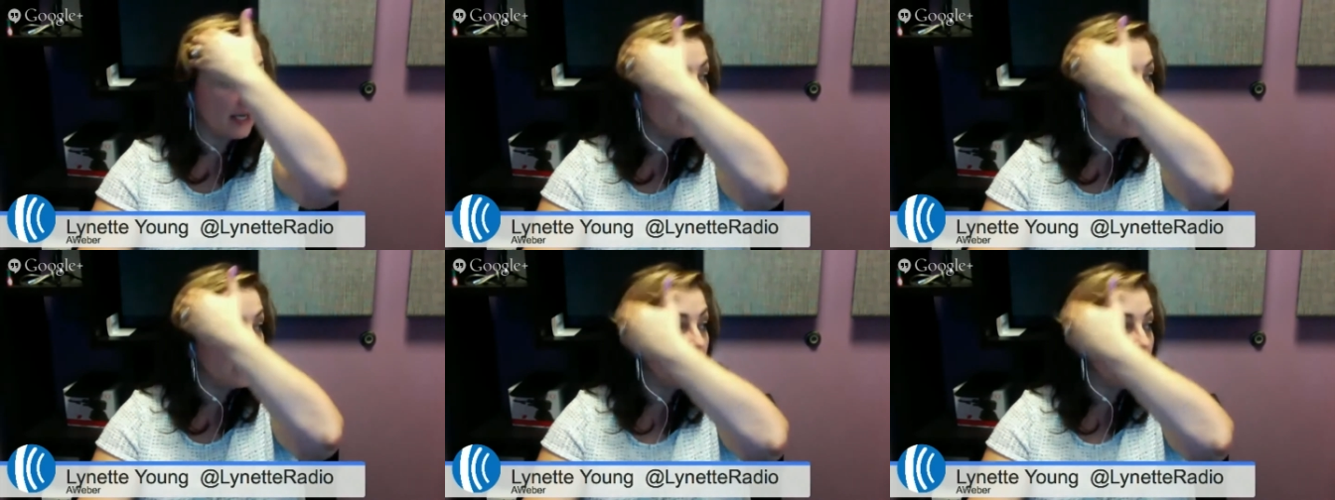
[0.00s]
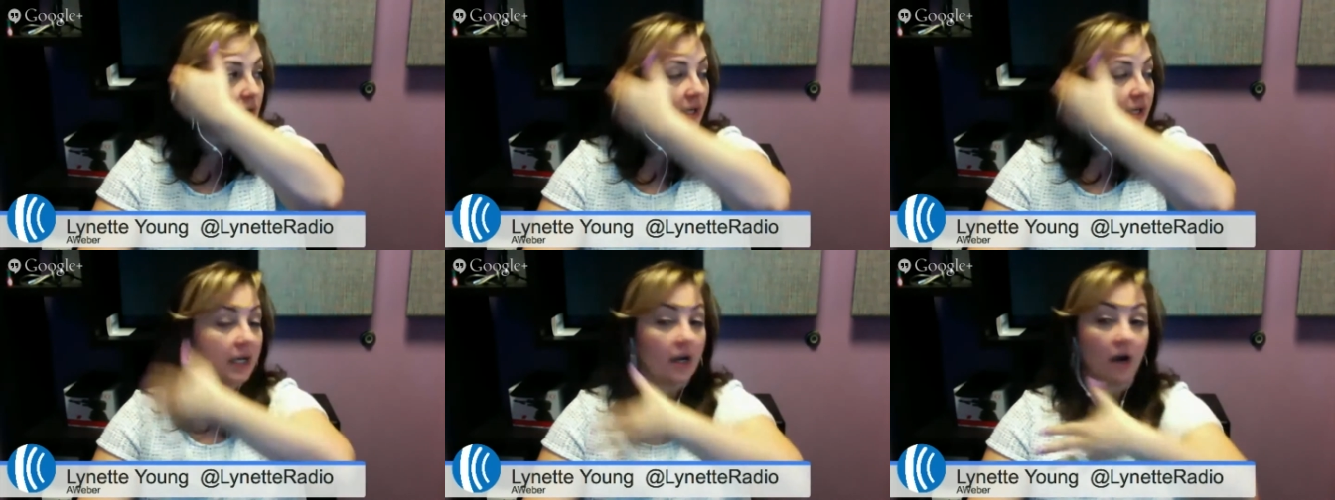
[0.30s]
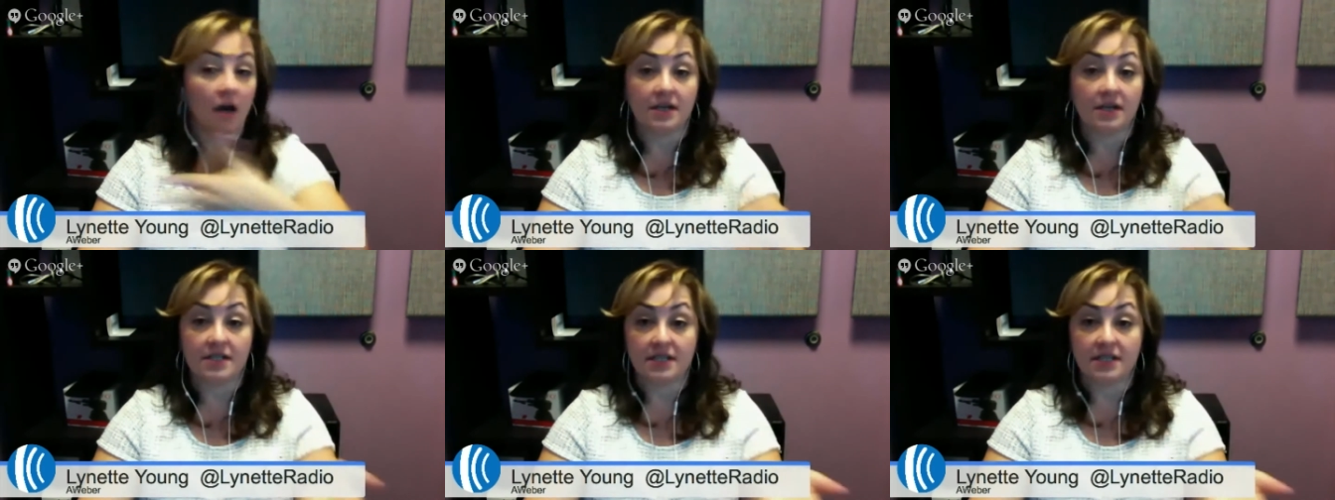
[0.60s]
and look at
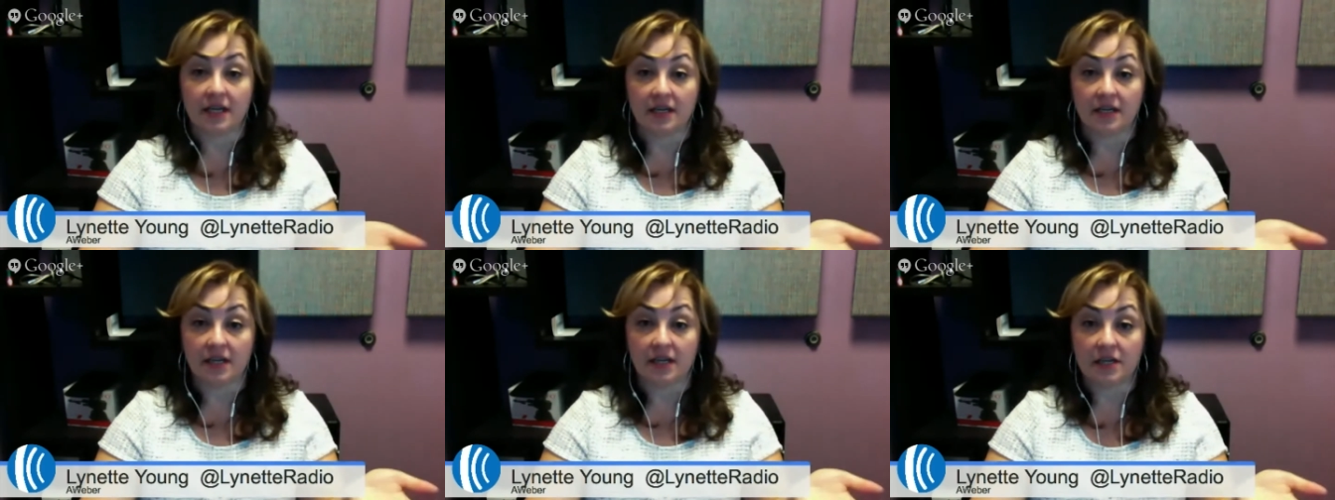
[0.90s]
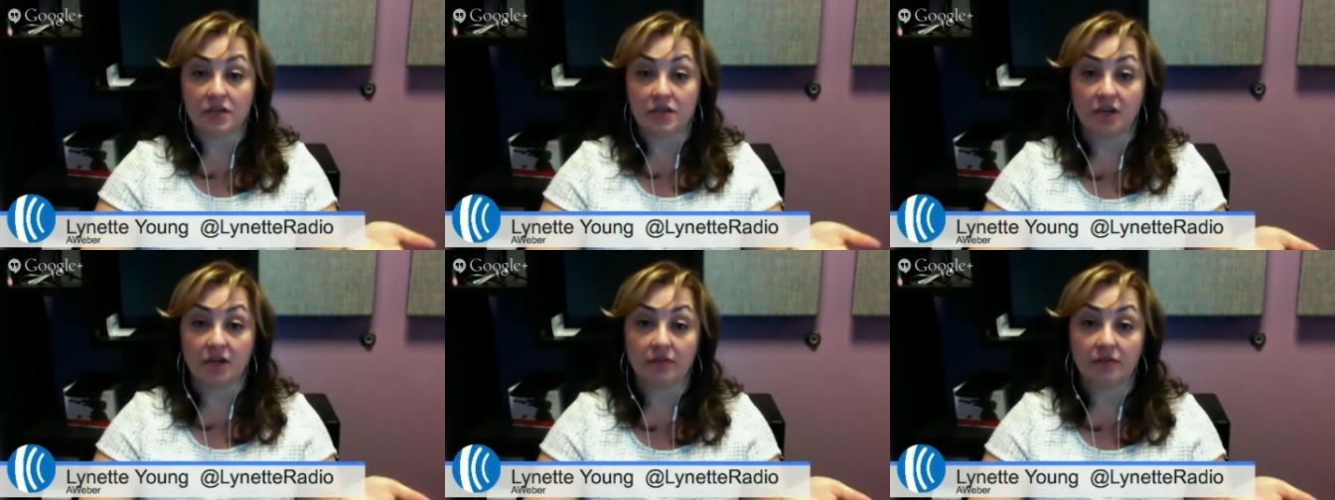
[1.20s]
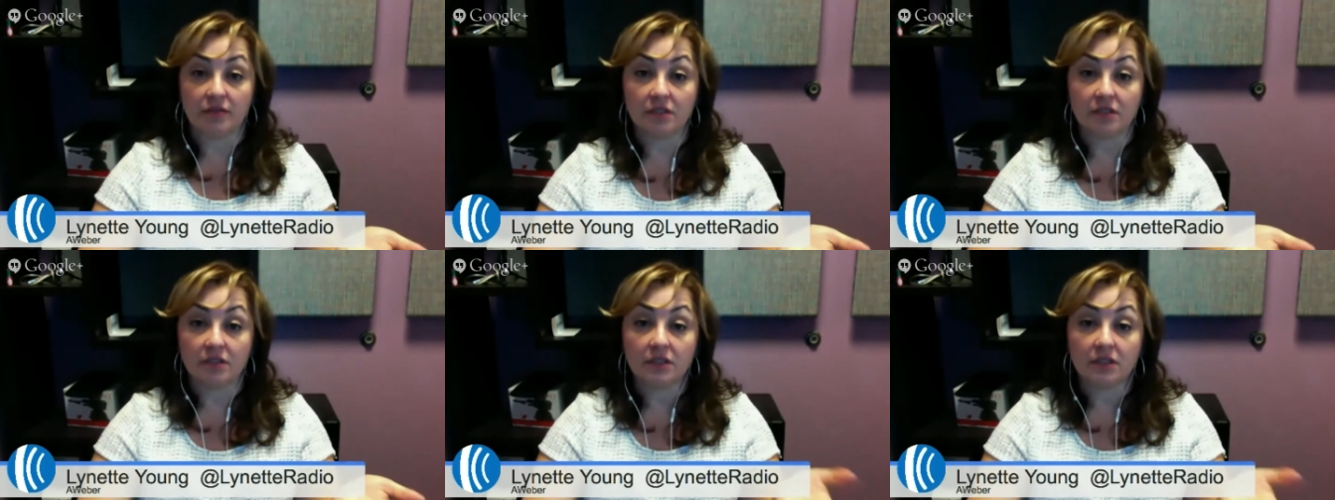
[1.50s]
content in
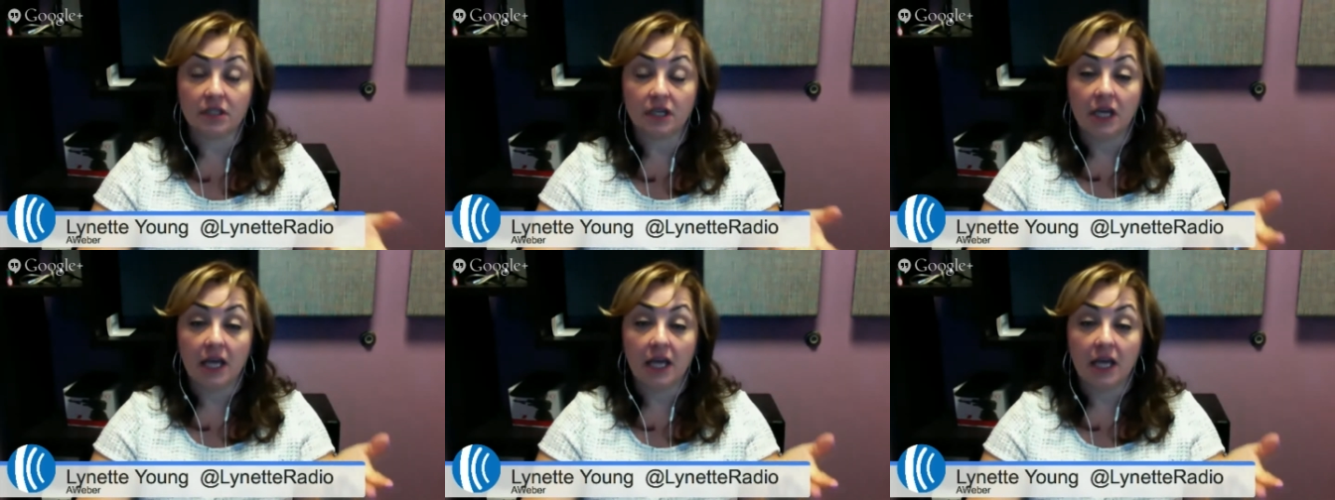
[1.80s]
general.